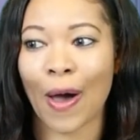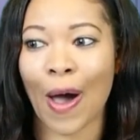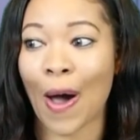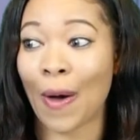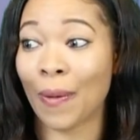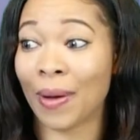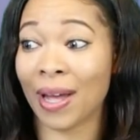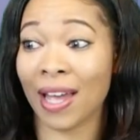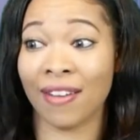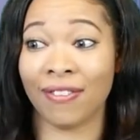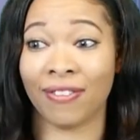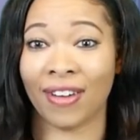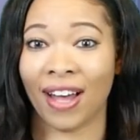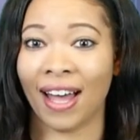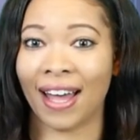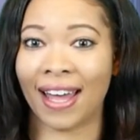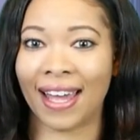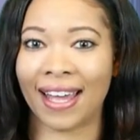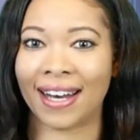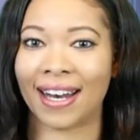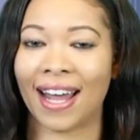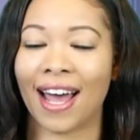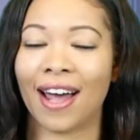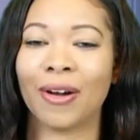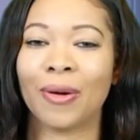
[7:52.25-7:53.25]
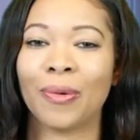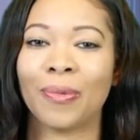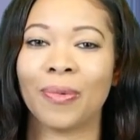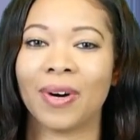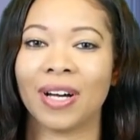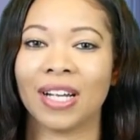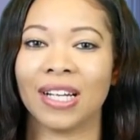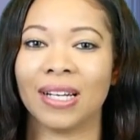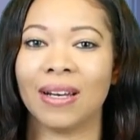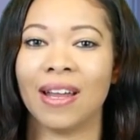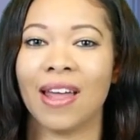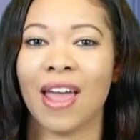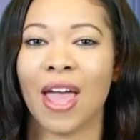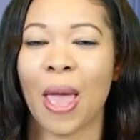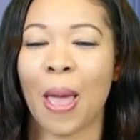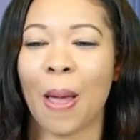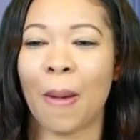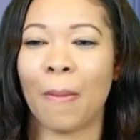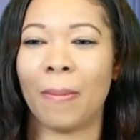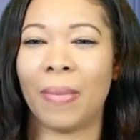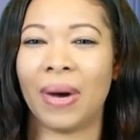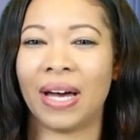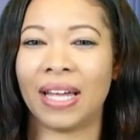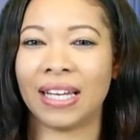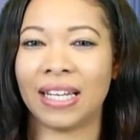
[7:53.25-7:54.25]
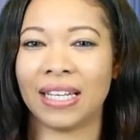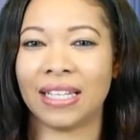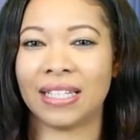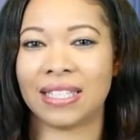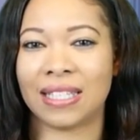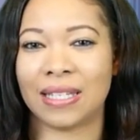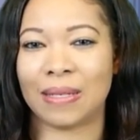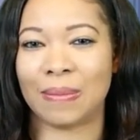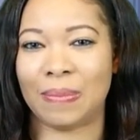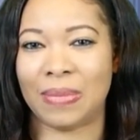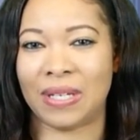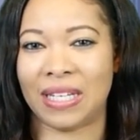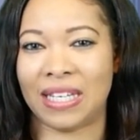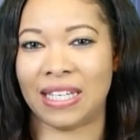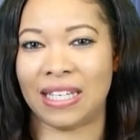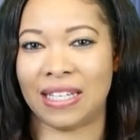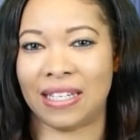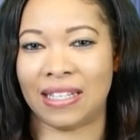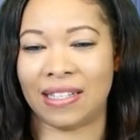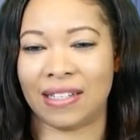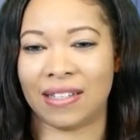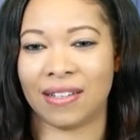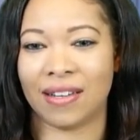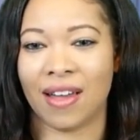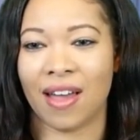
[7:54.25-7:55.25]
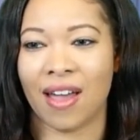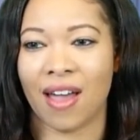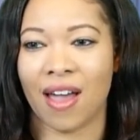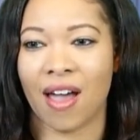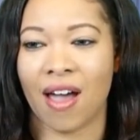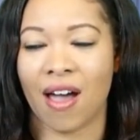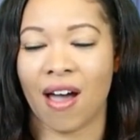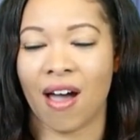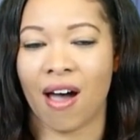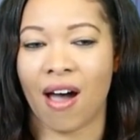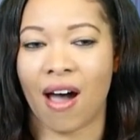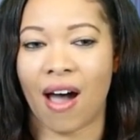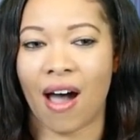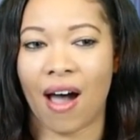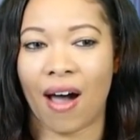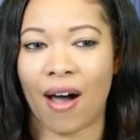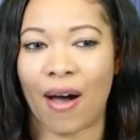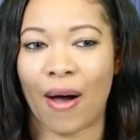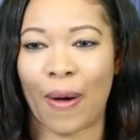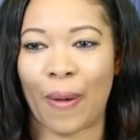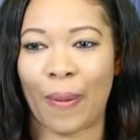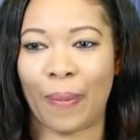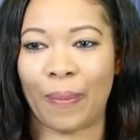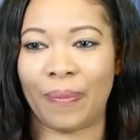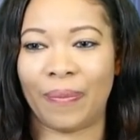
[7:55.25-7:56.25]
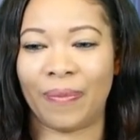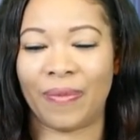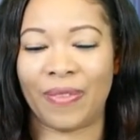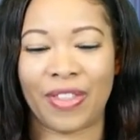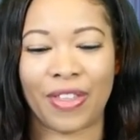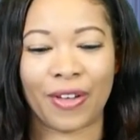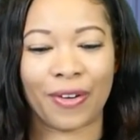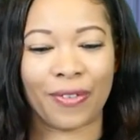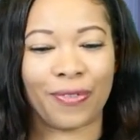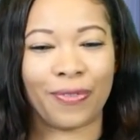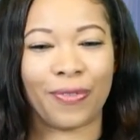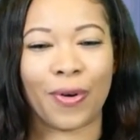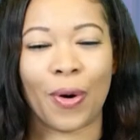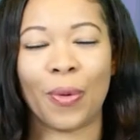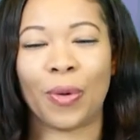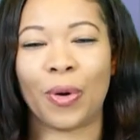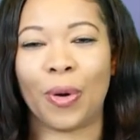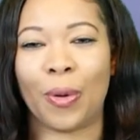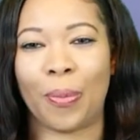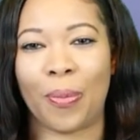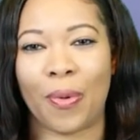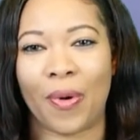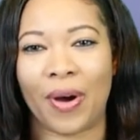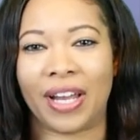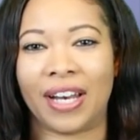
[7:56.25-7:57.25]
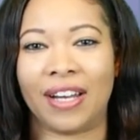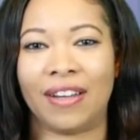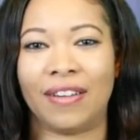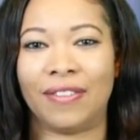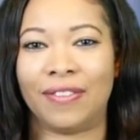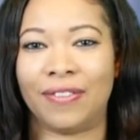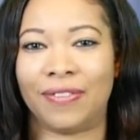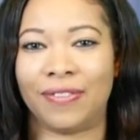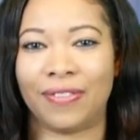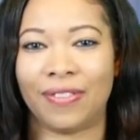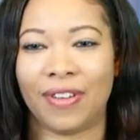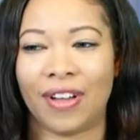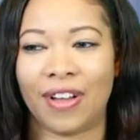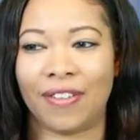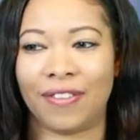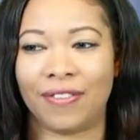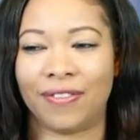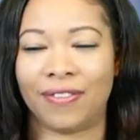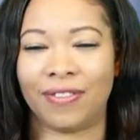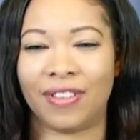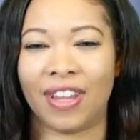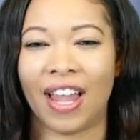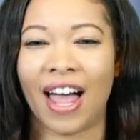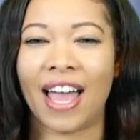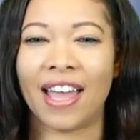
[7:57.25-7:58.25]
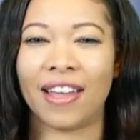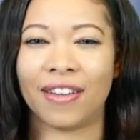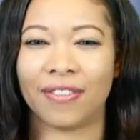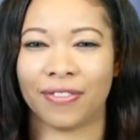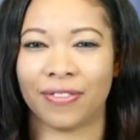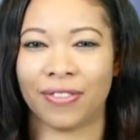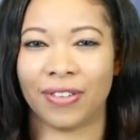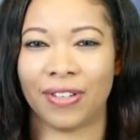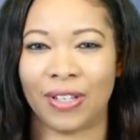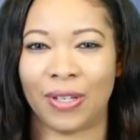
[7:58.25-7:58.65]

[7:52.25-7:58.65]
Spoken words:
Okay, fine. I don't want money to be the focal point of life.